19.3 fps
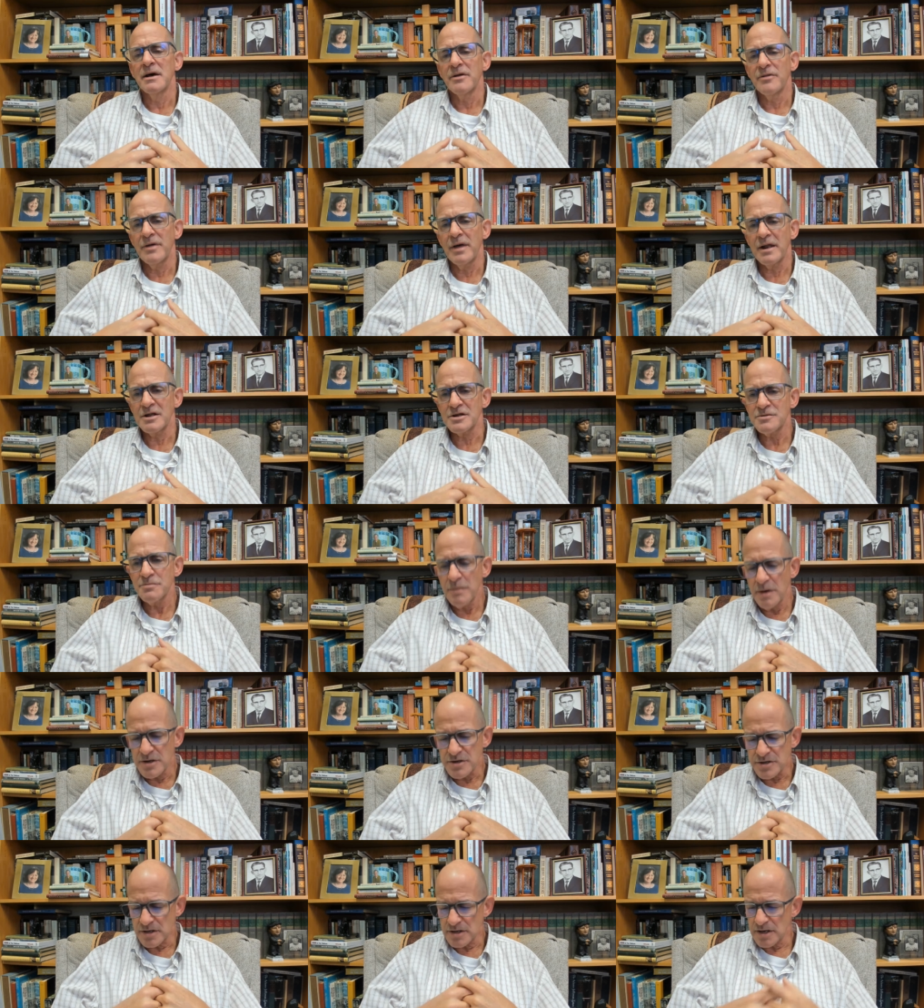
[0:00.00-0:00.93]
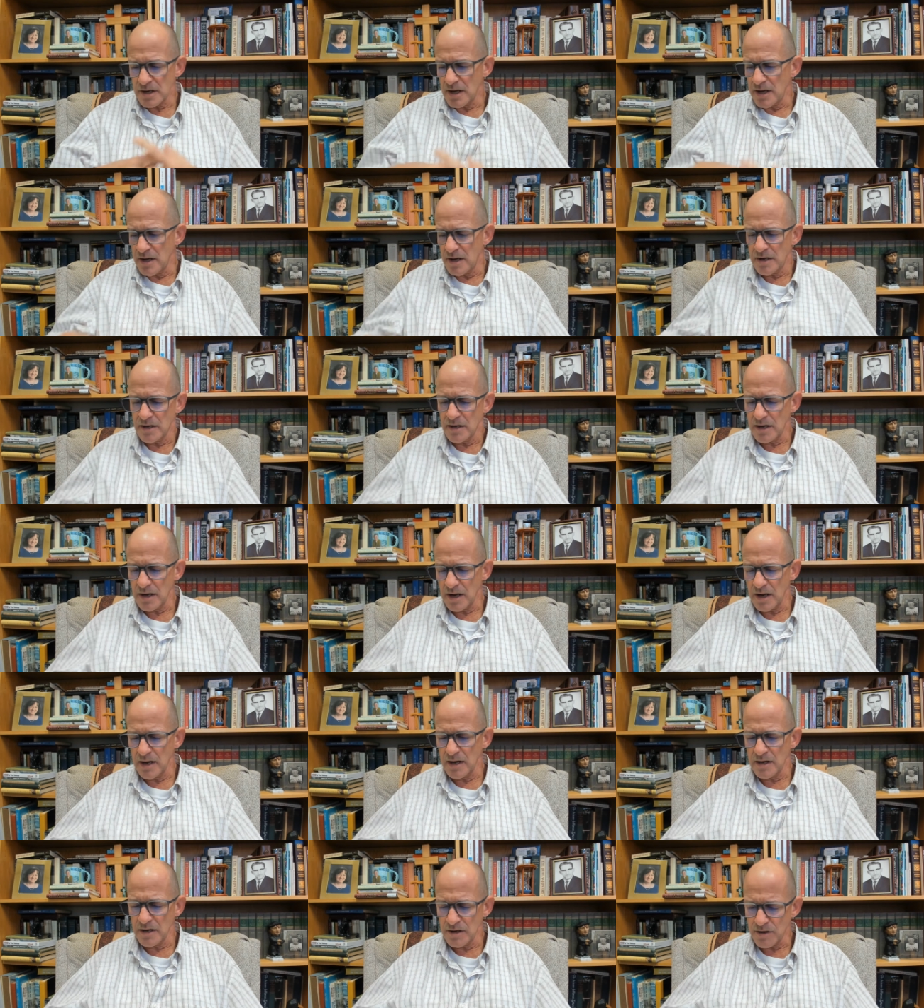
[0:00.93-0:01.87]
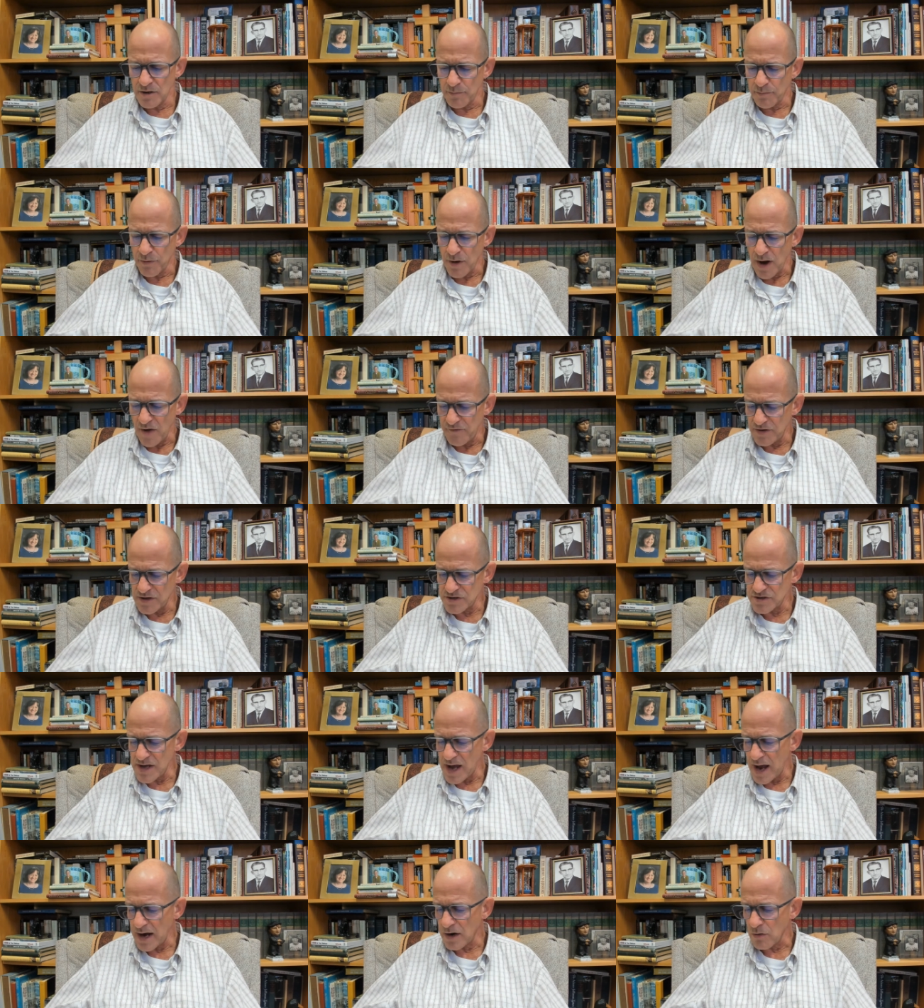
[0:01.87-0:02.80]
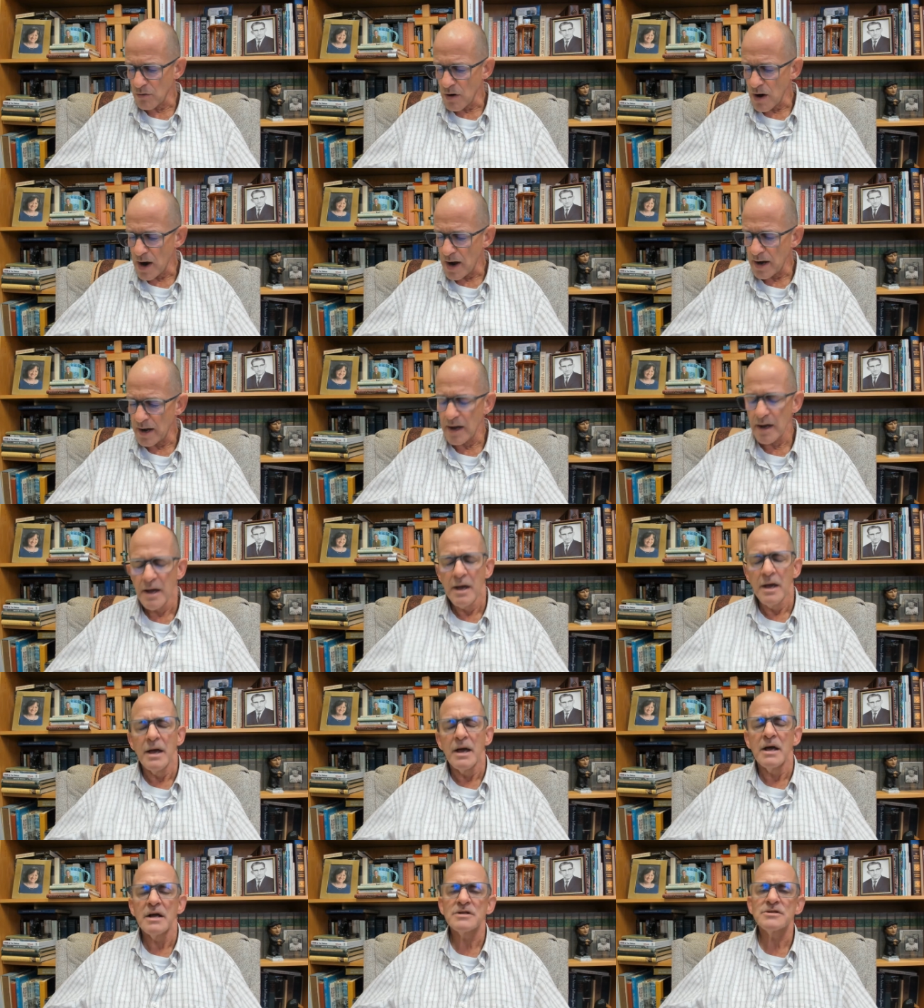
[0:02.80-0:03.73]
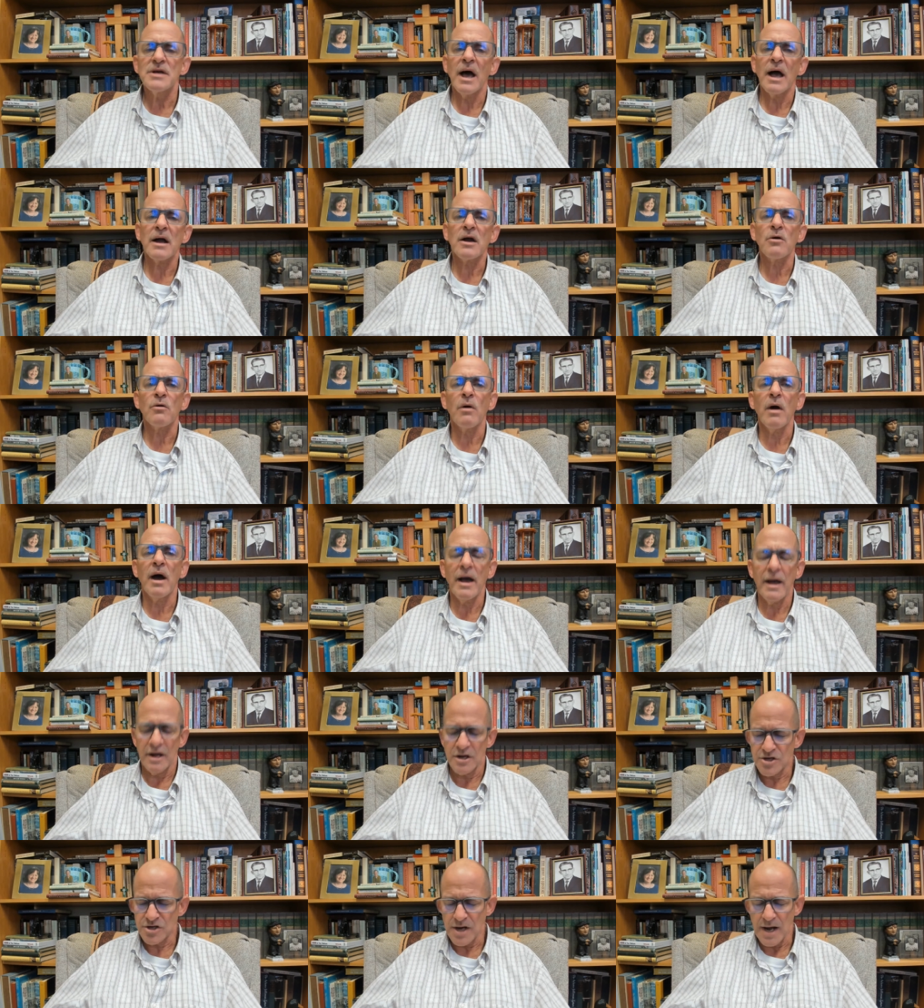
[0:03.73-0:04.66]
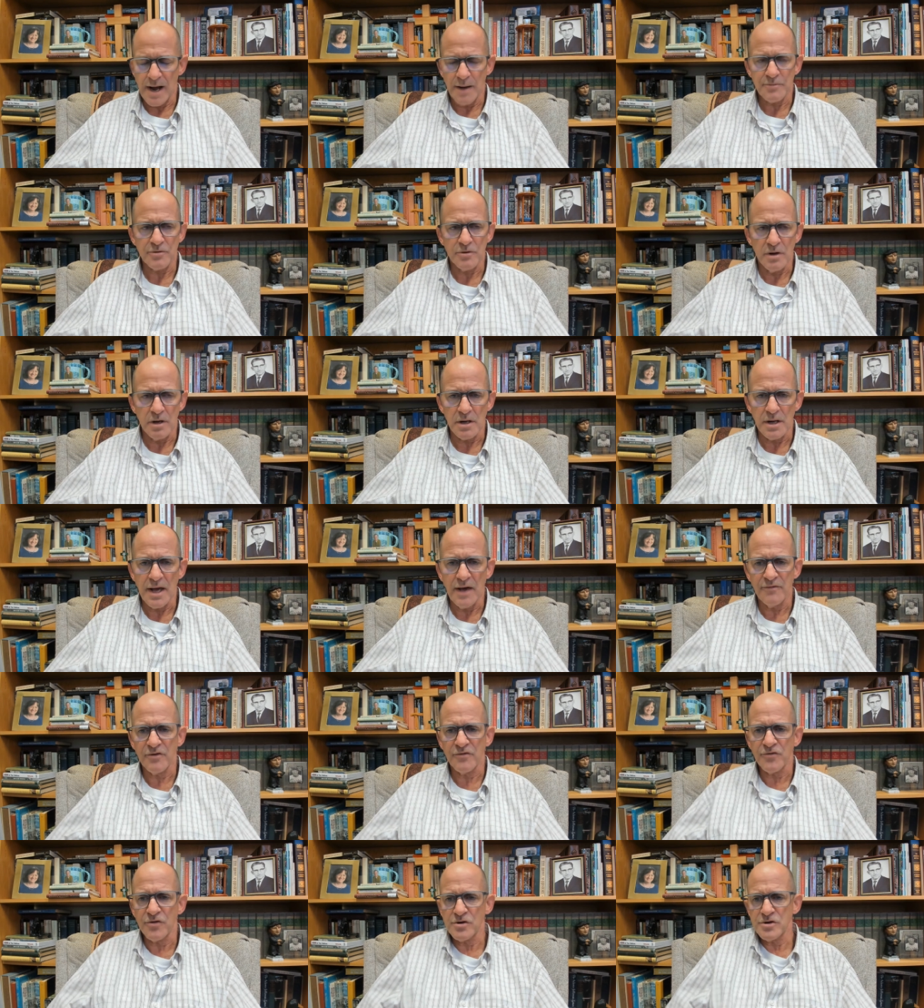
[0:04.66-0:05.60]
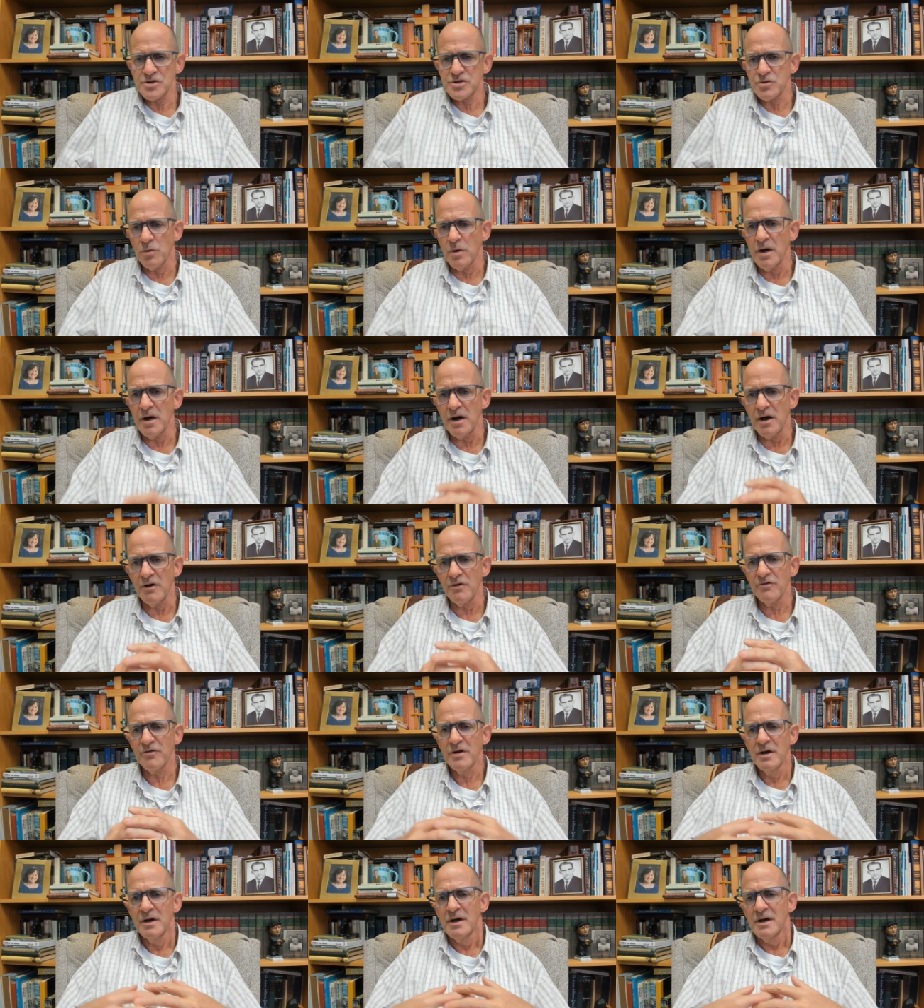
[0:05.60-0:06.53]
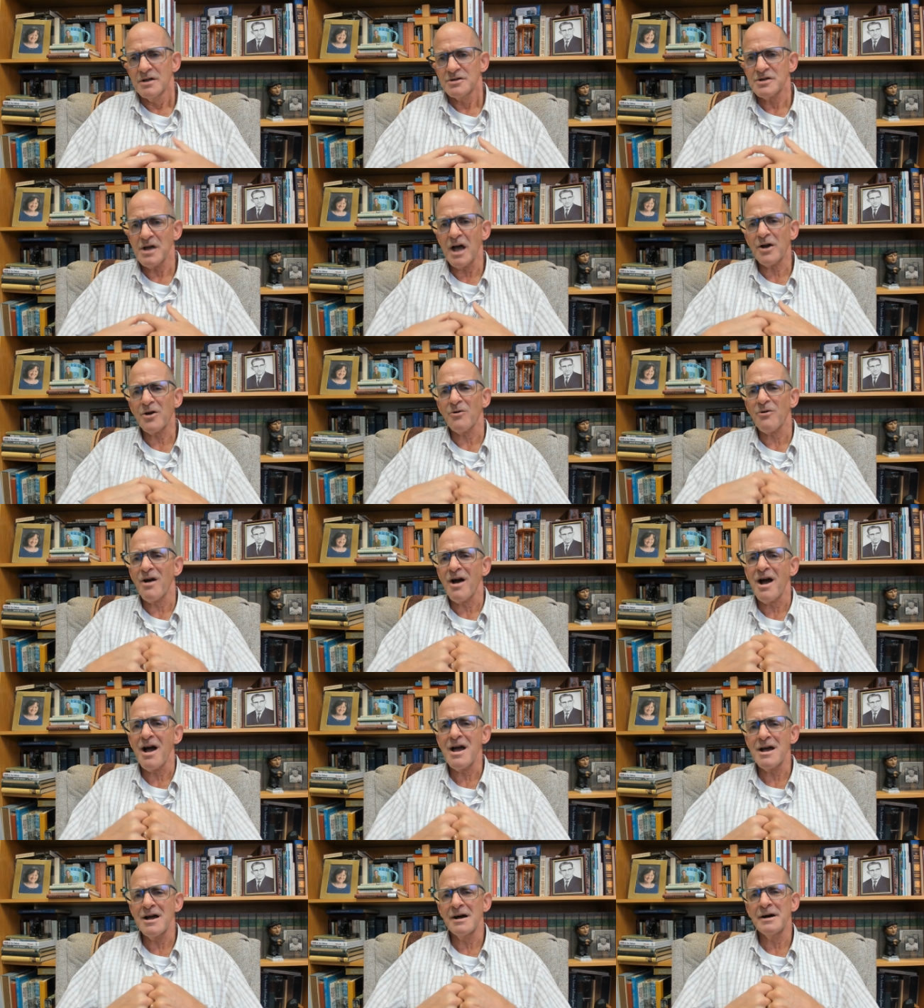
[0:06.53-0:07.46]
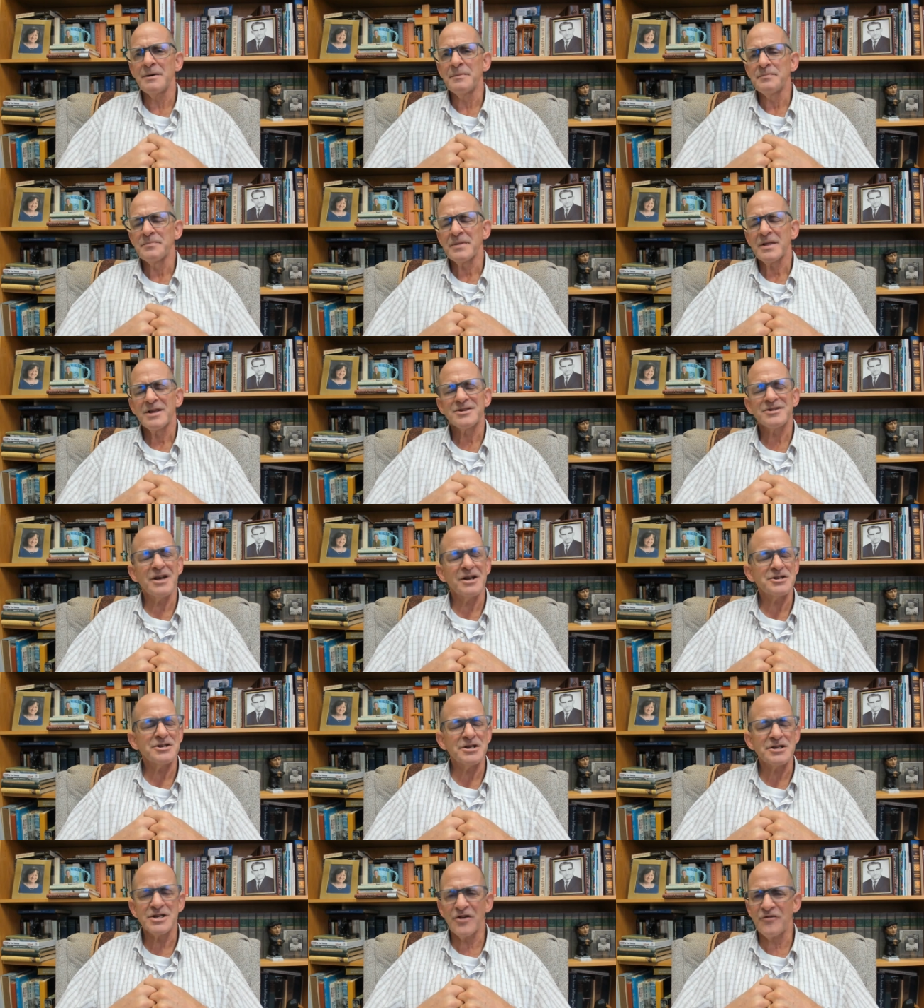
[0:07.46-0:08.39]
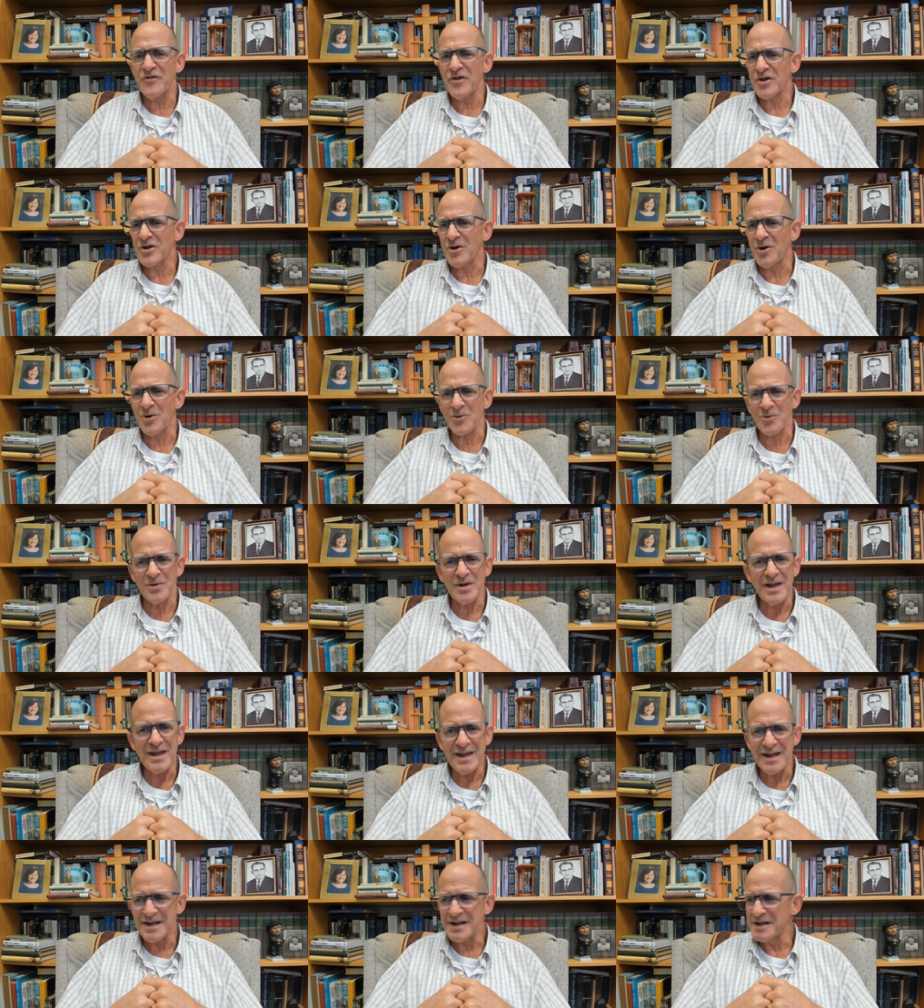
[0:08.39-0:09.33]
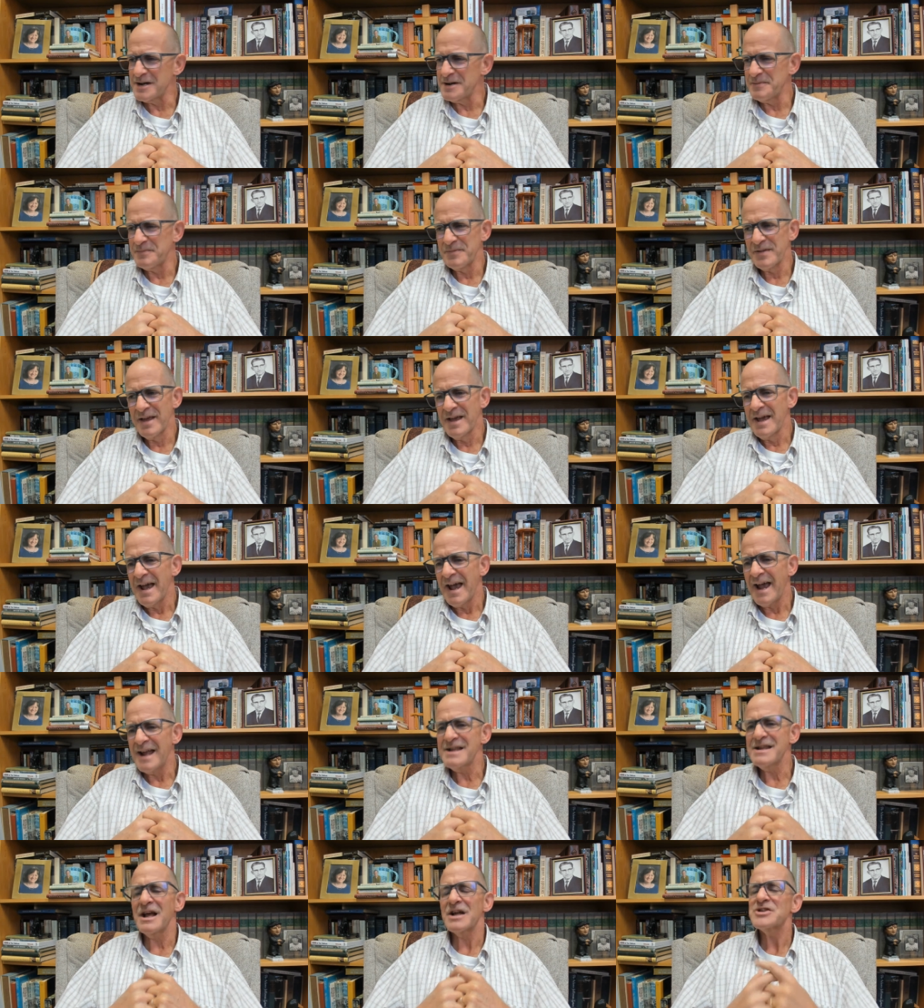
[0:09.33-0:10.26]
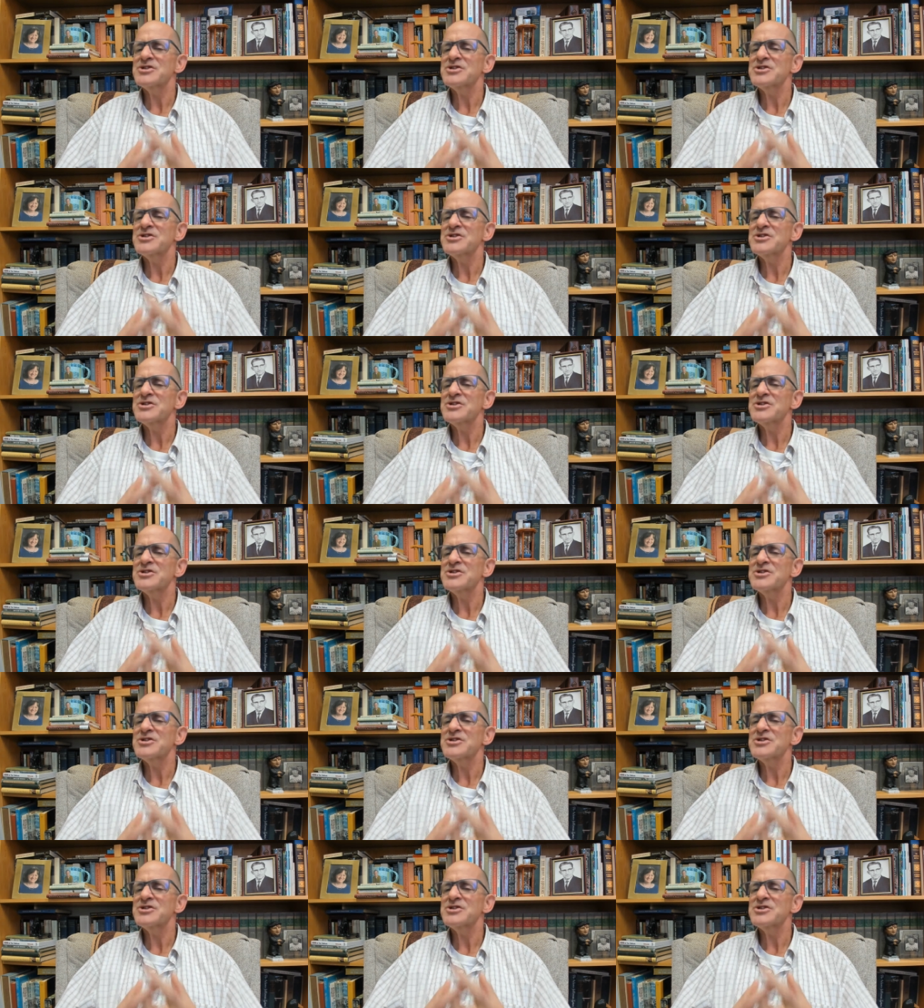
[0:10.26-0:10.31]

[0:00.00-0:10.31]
that is mentioned in, in the prophet Zechariah in Zechariah chapter 11, verse 12. Zechariah, such a difficult read, and yet